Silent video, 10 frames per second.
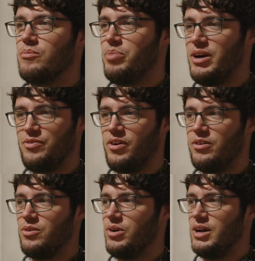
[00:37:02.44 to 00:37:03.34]
by far
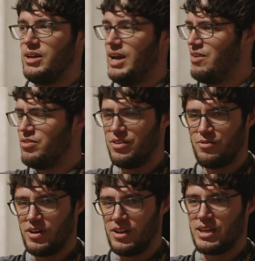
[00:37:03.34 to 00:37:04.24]
and away, everything
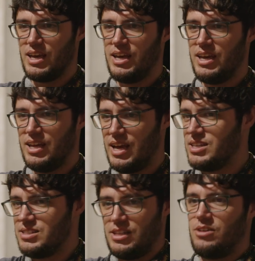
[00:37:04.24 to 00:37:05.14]
felt like it
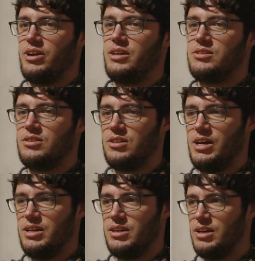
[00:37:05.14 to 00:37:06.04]
accelerated.
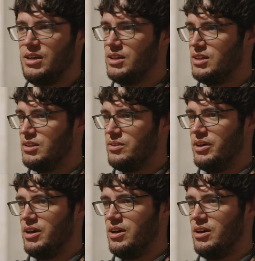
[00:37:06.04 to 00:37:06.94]
Like,
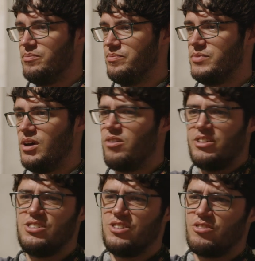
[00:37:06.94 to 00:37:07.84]
our
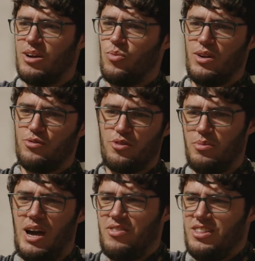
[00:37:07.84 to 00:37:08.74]
Instagram went from
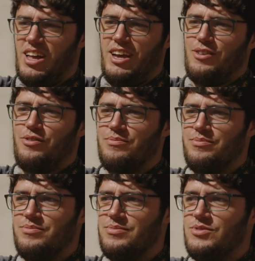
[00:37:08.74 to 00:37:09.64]
having like
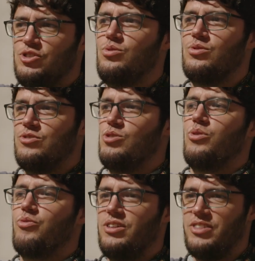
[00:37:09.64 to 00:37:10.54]
2,000 or
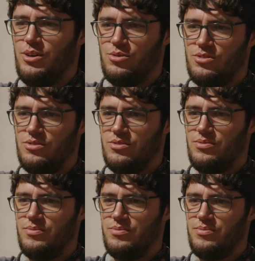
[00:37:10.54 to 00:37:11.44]
3,000
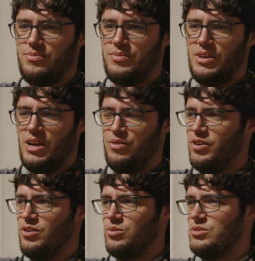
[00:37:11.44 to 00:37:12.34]

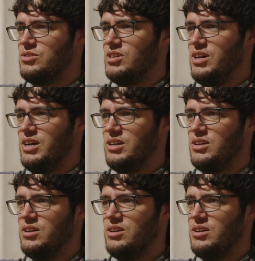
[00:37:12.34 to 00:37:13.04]
followers to like